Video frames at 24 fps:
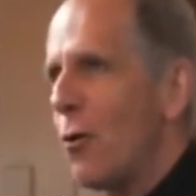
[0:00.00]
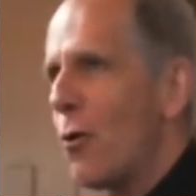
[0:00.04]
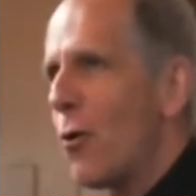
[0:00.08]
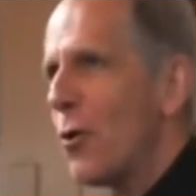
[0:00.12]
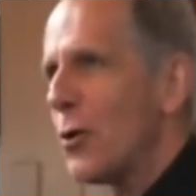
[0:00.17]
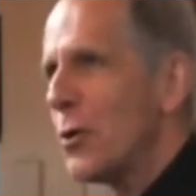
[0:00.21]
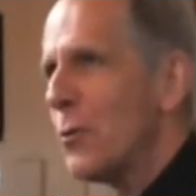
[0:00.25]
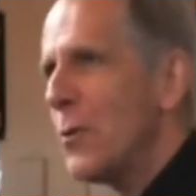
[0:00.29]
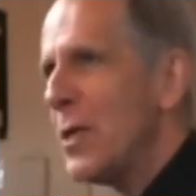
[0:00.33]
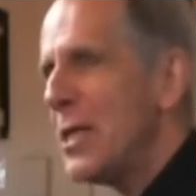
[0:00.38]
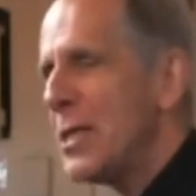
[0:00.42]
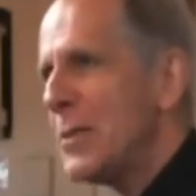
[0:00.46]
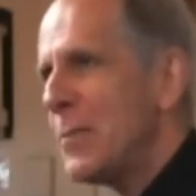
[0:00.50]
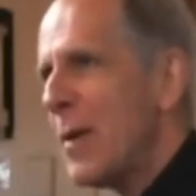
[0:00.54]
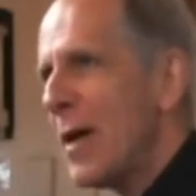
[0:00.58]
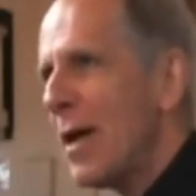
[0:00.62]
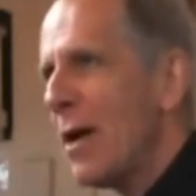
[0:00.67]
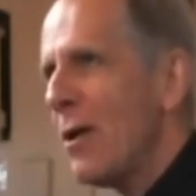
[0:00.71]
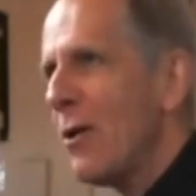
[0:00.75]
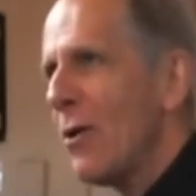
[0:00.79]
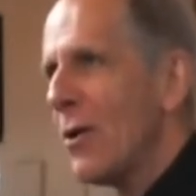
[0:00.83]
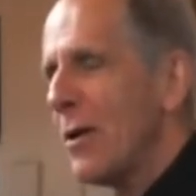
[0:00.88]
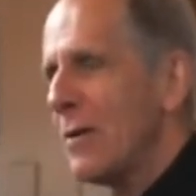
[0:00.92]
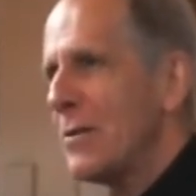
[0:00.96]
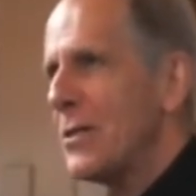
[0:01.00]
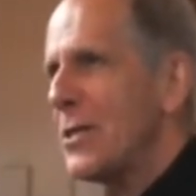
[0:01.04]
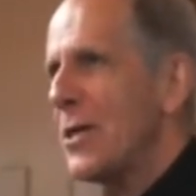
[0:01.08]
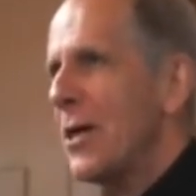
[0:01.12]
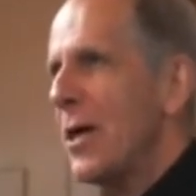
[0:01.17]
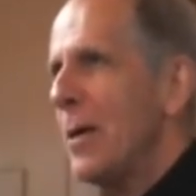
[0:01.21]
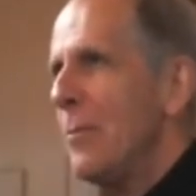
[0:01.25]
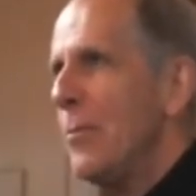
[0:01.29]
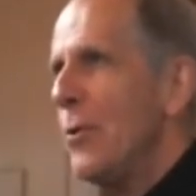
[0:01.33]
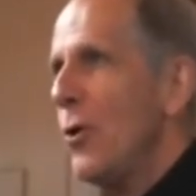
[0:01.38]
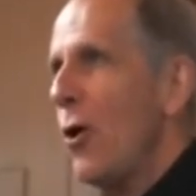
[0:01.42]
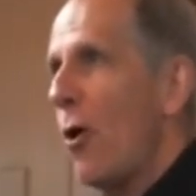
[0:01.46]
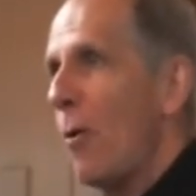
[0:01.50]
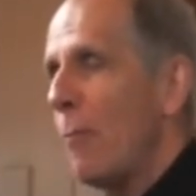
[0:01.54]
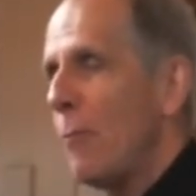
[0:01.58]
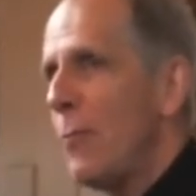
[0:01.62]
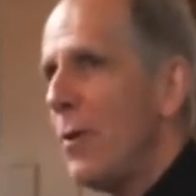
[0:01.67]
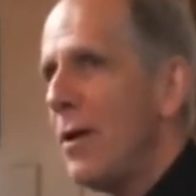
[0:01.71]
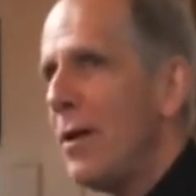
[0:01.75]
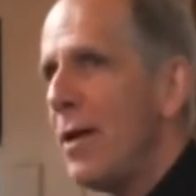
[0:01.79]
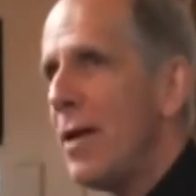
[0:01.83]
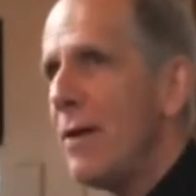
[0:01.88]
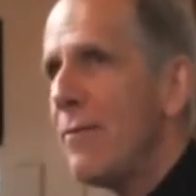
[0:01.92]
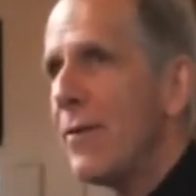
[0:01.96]
Or do we spend a lot of time
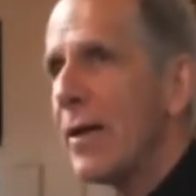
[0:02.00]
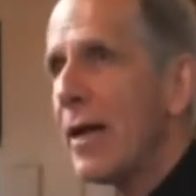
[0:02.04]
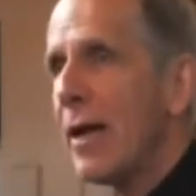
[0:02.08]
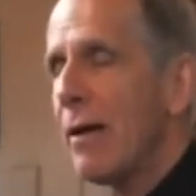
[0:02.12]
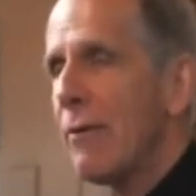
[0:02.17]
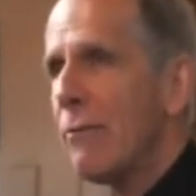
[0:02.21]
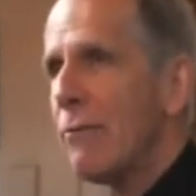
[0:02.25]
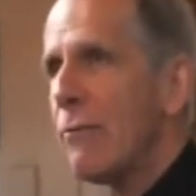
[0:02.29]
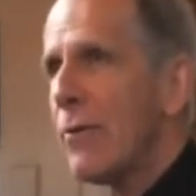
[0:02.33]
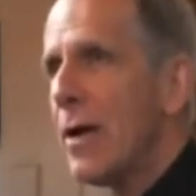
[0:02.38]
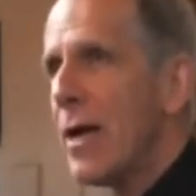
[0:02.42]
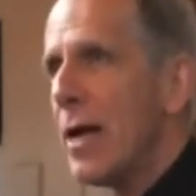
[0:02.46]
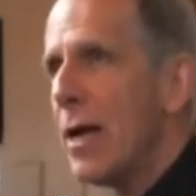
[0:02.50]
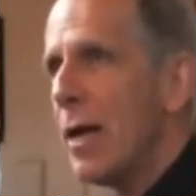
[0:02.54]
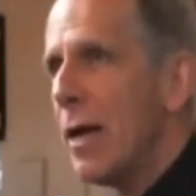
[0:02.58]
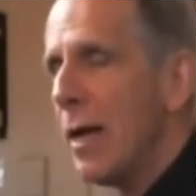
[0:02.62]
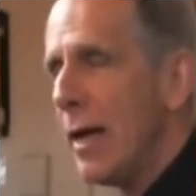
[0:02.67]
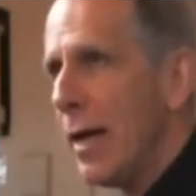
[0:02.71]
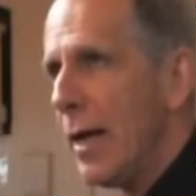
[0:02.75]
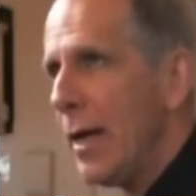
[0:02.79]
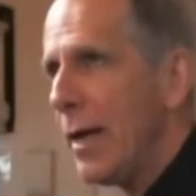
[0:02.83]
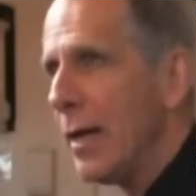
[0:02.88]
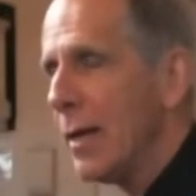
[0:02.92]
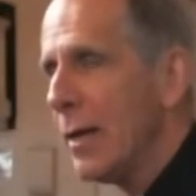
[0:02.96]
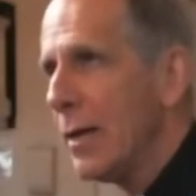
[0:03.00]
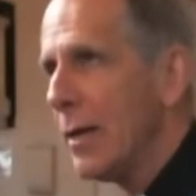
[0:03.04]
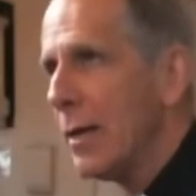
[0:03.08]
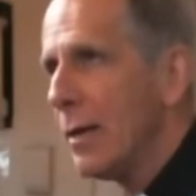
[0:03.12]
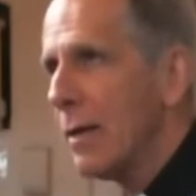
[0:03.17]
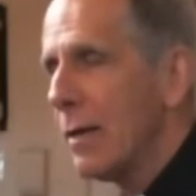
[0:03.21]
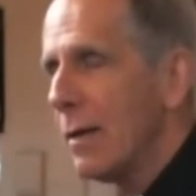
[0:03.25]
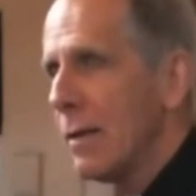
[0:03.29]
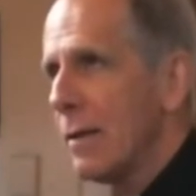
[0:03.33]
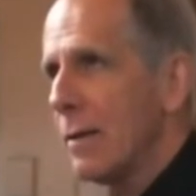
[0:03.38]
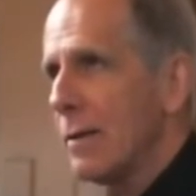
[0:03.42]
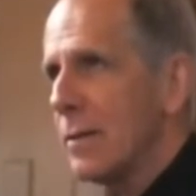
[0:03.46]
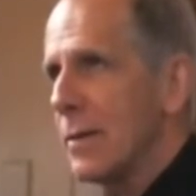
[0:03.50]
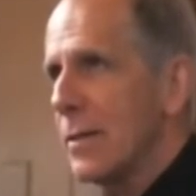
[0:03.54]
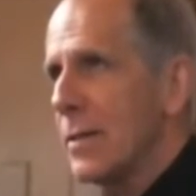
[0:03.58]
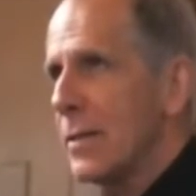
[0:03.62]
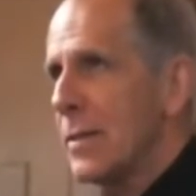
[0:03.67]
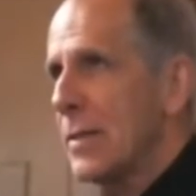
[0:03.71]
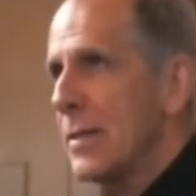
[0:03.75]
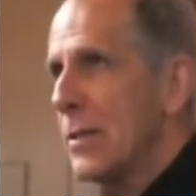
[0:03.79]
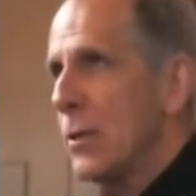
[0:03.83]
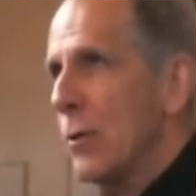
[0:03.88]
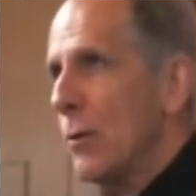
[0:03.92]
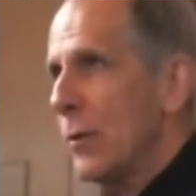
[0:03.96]
not believing it really,
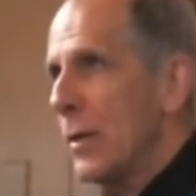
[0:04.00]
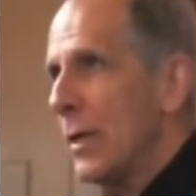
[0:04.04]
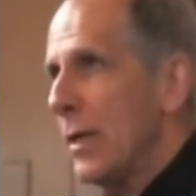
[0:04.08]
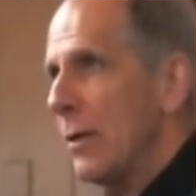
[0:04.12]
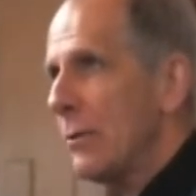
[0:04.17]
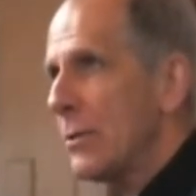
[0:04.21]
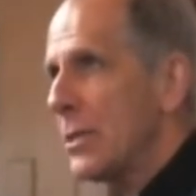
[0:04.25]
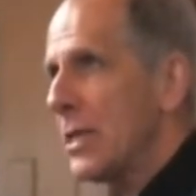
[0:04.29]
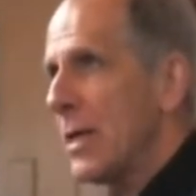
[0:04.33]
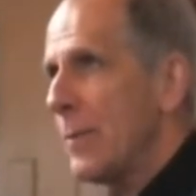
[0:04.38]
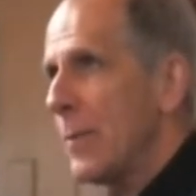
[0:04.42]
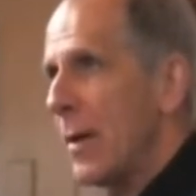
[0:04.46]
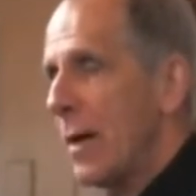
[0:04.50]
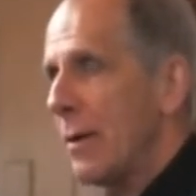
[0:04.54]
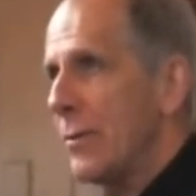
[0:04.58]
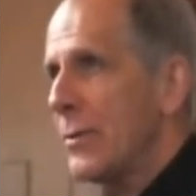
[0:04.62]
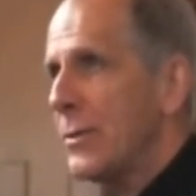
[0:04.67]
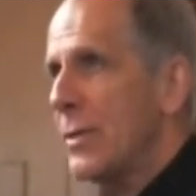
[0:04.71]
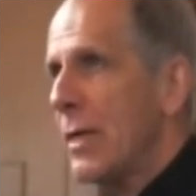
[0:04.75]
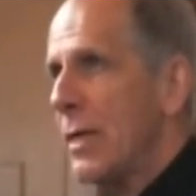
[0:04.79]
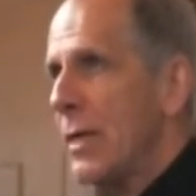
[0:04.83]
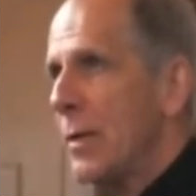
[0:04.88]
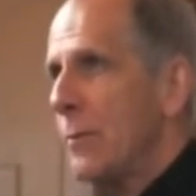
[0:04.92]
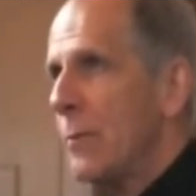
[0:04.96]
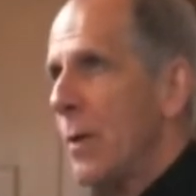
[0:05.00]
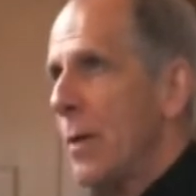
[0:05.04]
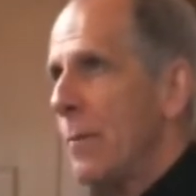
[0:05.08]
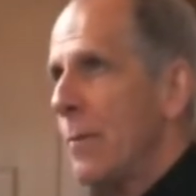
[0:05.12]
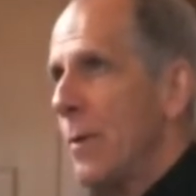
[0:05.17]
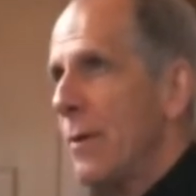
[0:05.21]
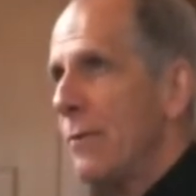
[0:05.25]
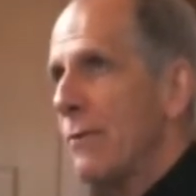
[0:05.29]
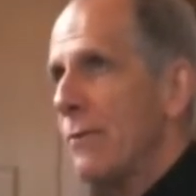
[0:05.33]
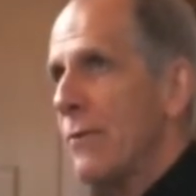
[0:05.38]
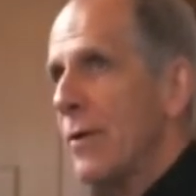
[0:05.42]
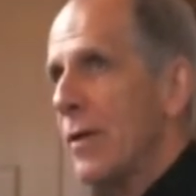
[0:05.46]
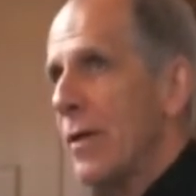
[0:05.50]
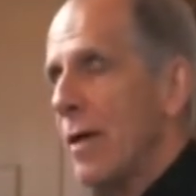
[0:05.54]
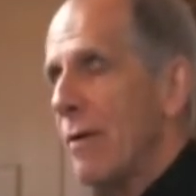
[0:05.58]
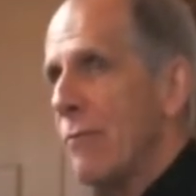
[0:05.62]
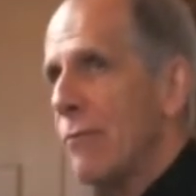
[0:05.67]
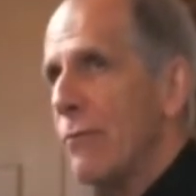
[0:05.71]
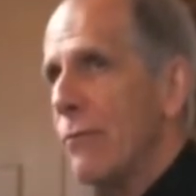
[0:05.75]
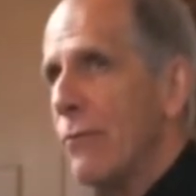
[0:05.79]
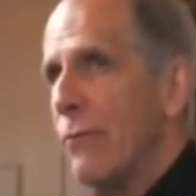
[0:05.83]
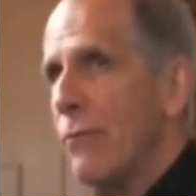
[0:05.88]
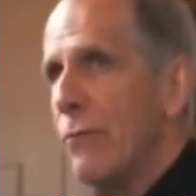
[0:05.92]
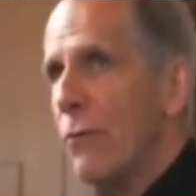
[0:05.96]
still guilty about something we've been
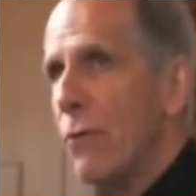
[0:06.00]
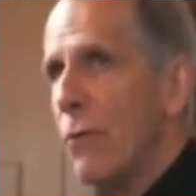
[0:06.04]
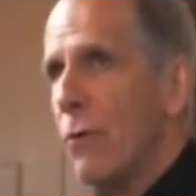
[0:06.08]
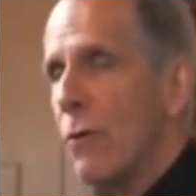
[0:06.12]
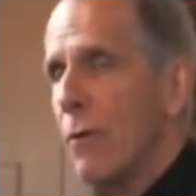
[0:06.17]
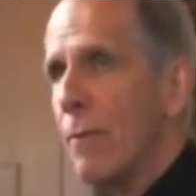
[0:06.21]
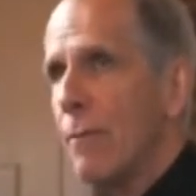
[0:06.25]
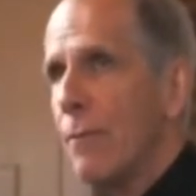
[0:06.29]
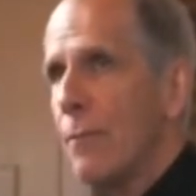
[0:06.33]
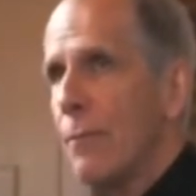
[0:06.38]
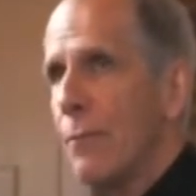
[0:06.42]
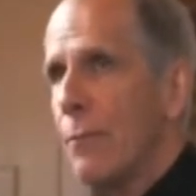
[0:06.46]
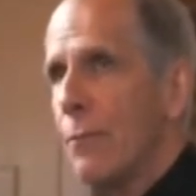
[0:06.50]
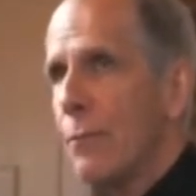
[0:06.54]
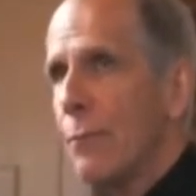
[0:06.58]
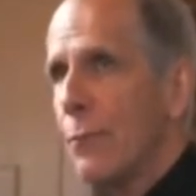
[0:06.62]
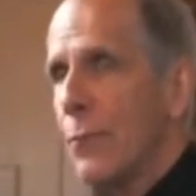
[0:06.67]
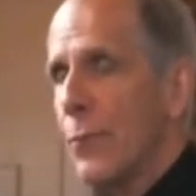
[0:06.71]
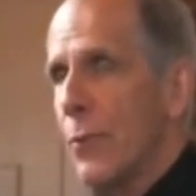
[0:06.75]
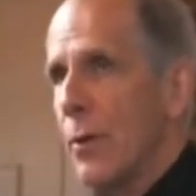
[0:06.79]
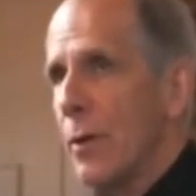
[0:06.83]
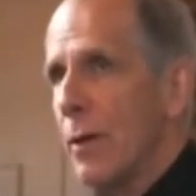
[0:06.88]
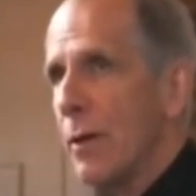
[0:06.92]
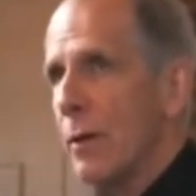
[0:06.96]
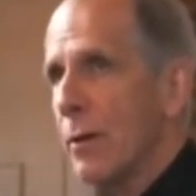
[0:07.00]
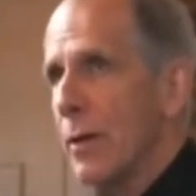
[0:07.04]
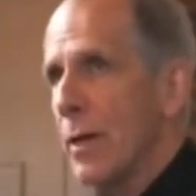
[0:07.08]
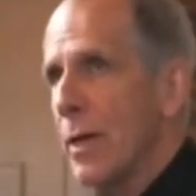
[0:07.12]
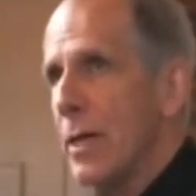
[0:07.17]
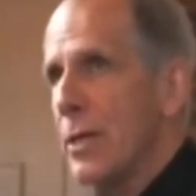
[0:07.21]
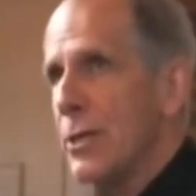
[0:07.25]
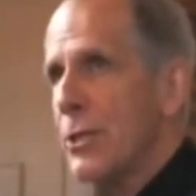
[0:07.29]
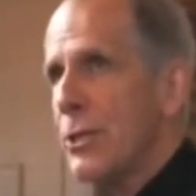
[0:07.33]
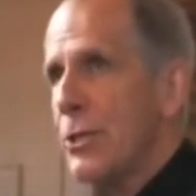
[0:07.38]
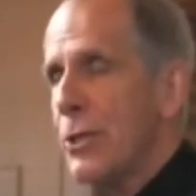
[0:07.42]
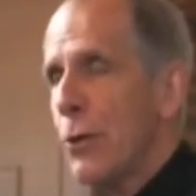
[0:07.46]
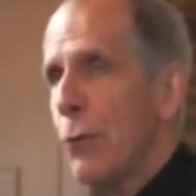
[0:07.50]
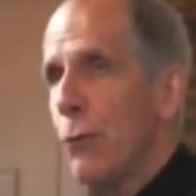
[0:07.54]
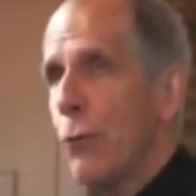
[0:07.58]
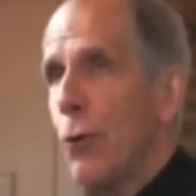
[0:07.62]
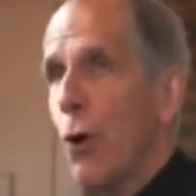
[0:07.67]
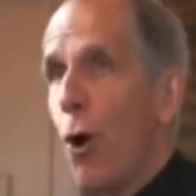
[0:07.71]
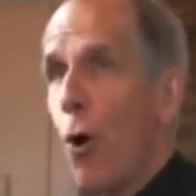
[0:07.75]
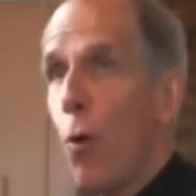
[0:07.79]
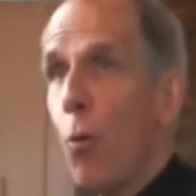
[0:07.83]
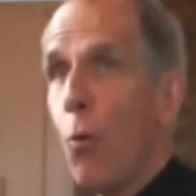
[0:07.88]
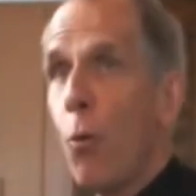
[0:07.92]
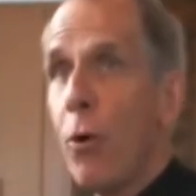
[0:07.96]
forgiven for? You know? Still
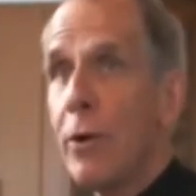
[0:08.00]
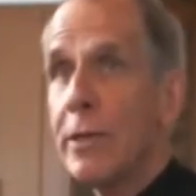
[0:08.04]
not